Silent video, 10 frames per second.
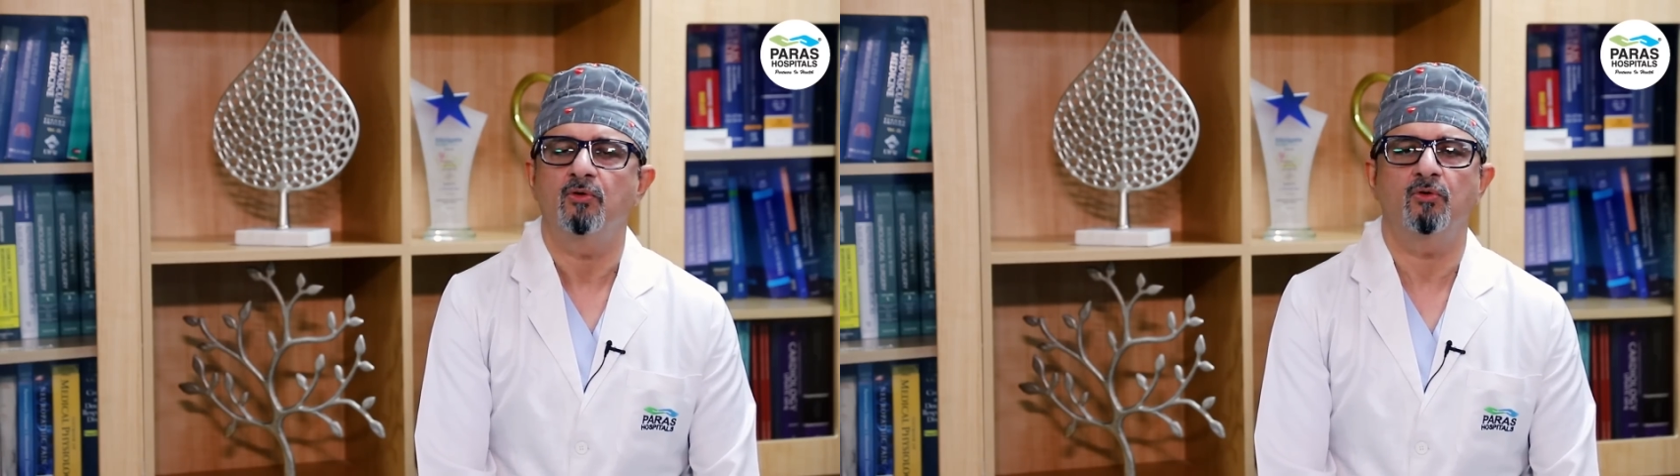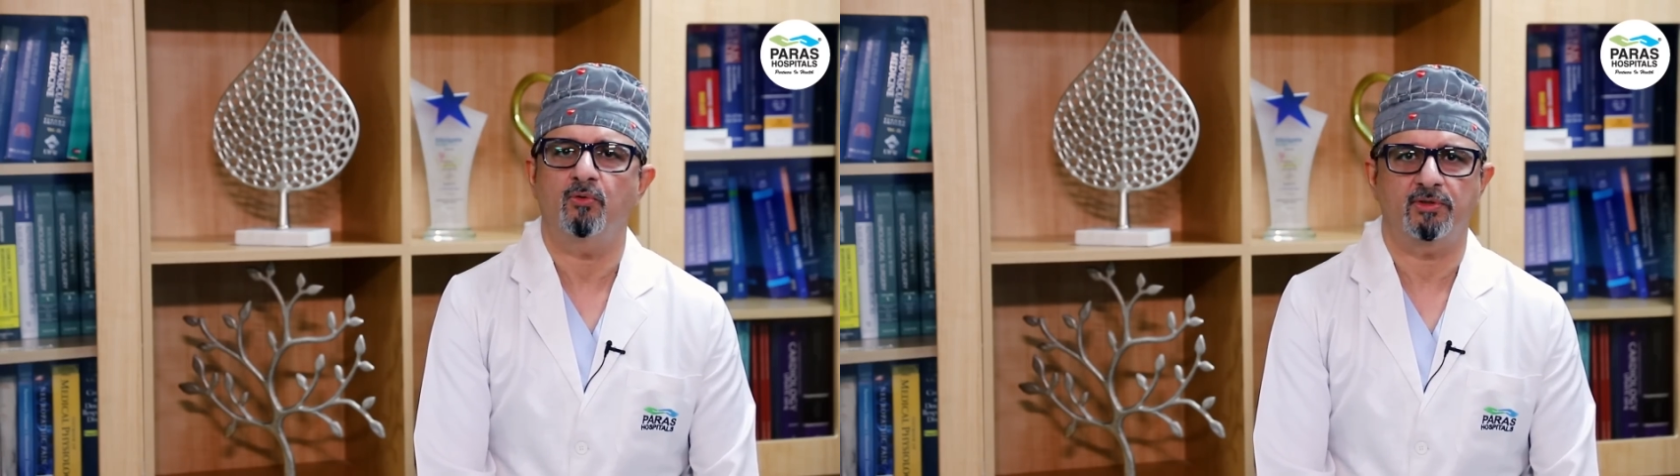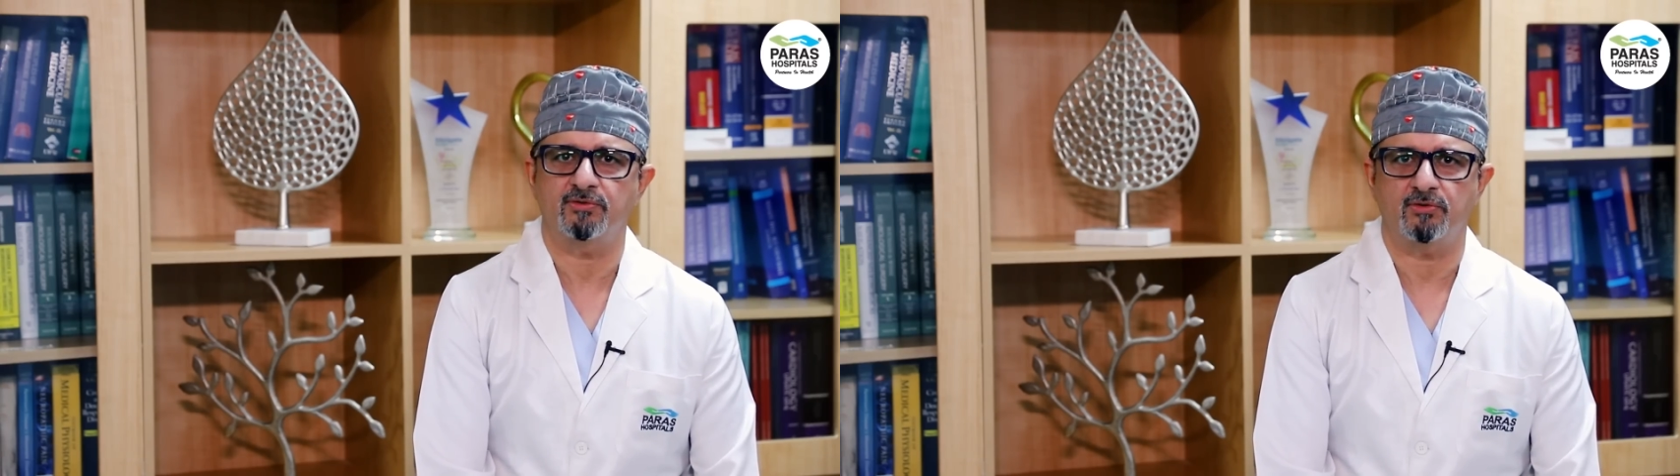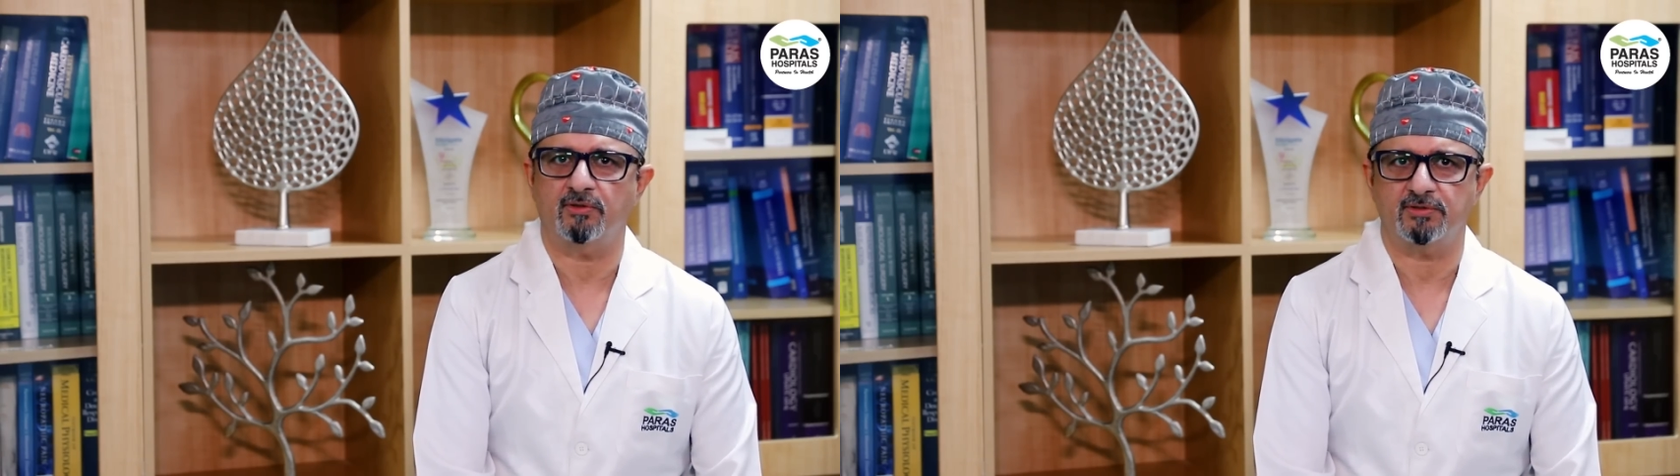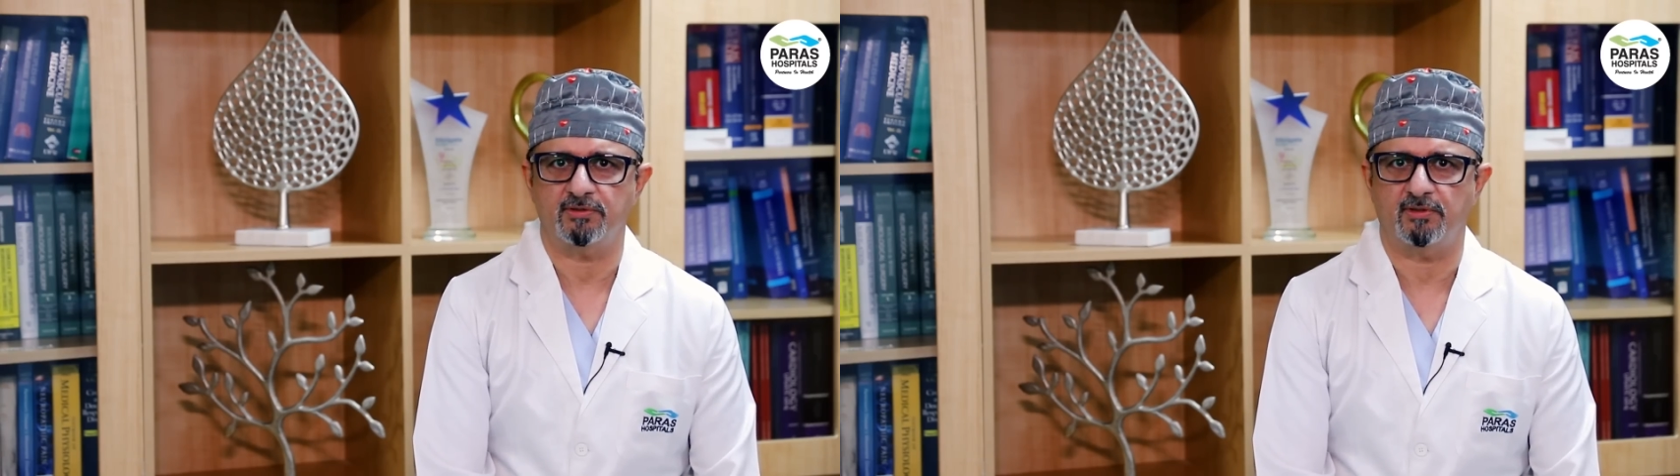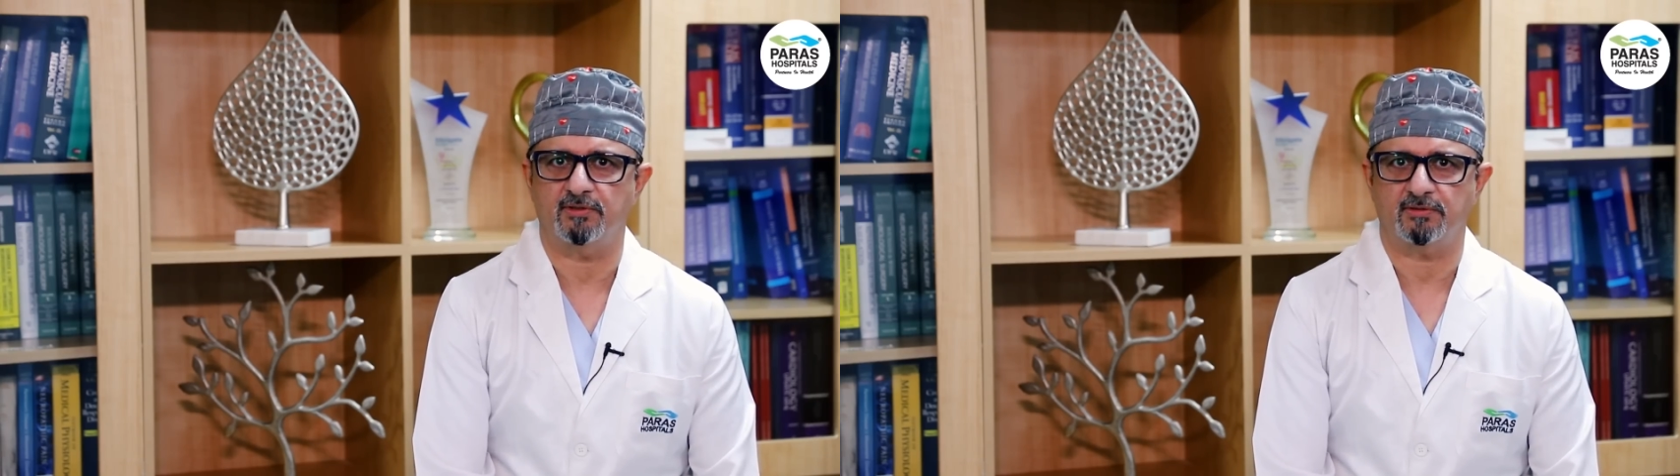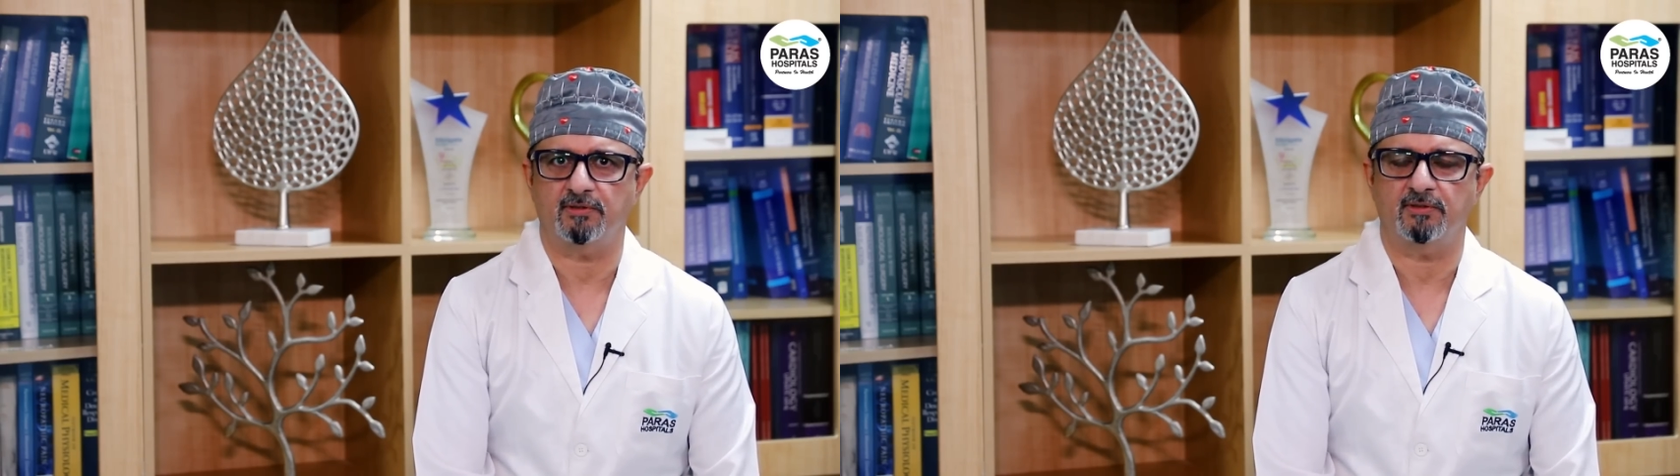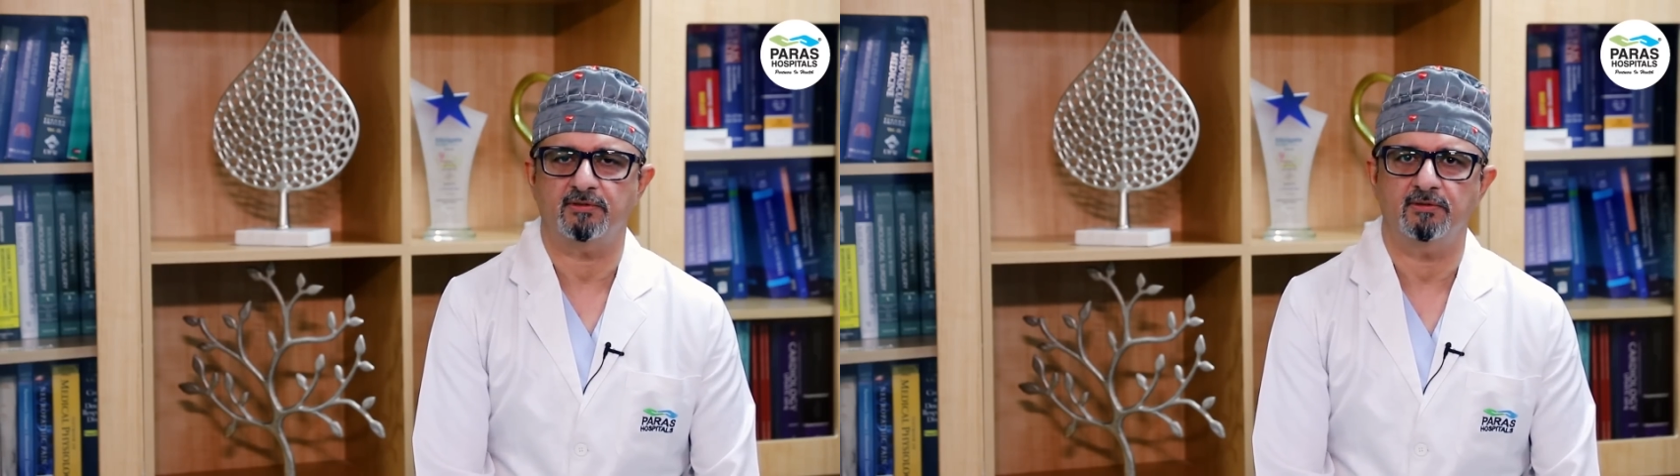No, it is not a serious
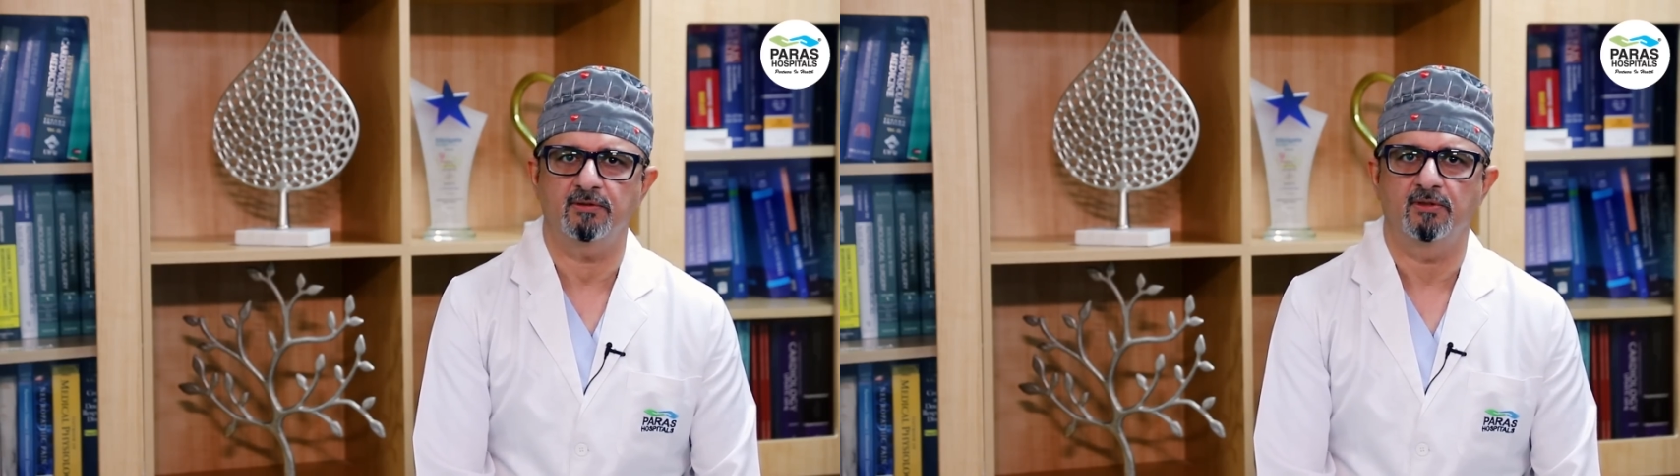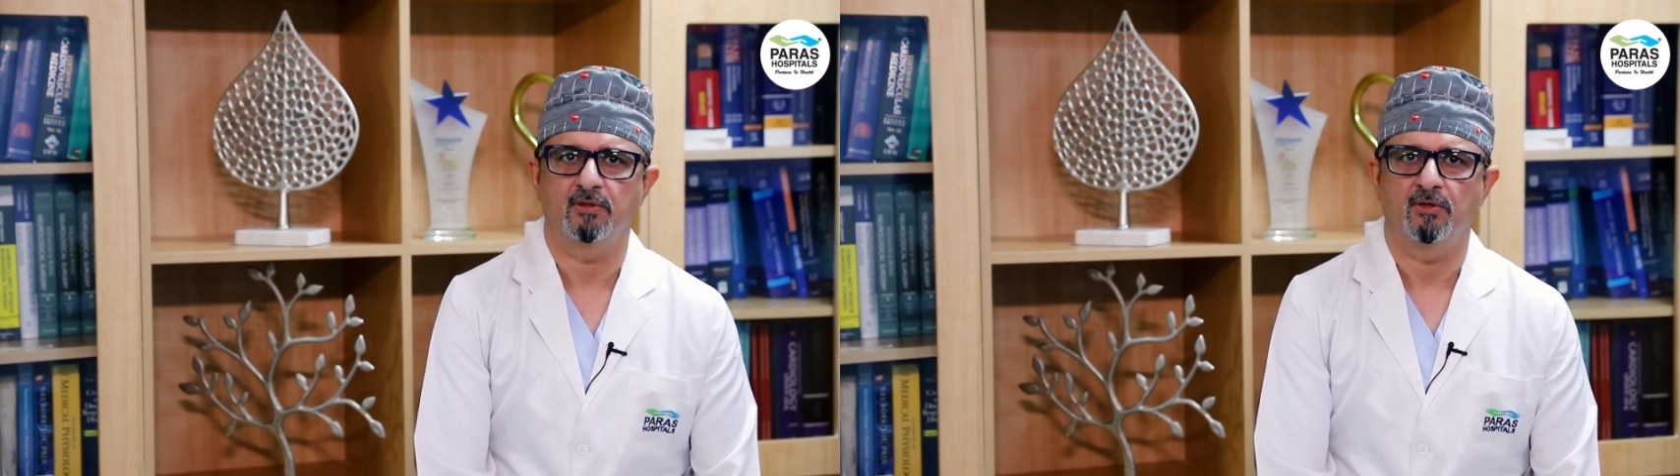condition.